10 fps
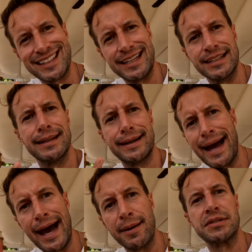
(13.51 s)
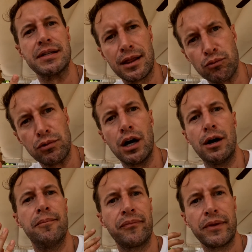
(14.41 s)
tequila, absinthe,
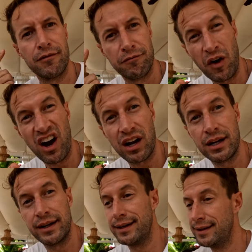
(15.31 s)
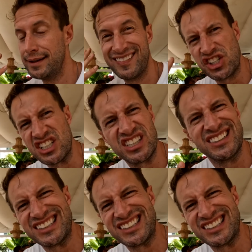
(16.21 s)
rum, vodka. She's